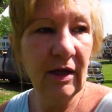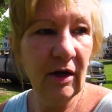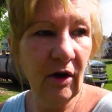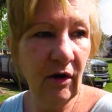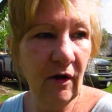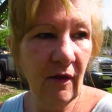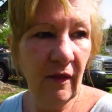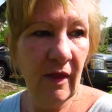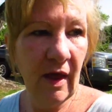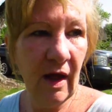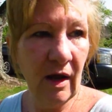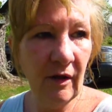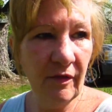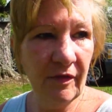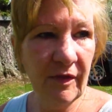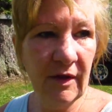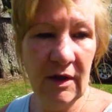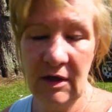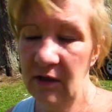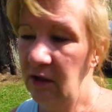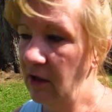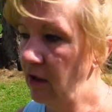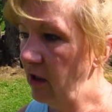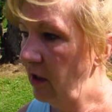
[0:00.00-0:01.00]
it on that
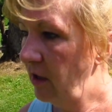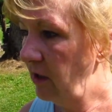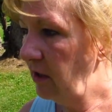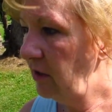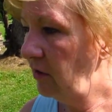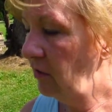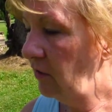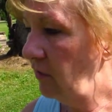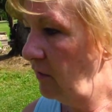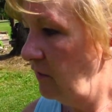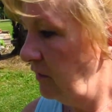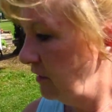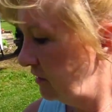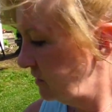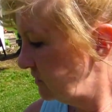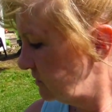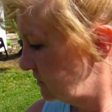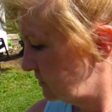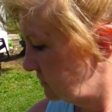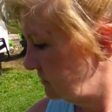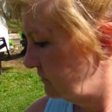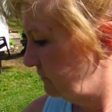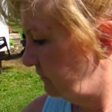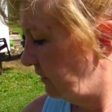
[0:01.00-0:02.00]
thing tonight, on this
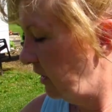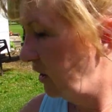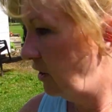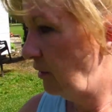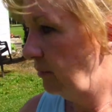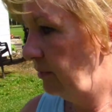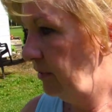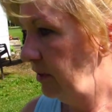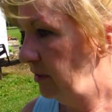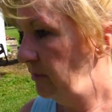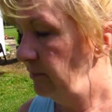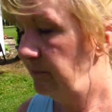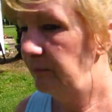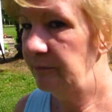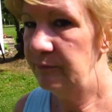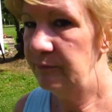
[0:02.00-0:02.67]
fire pit.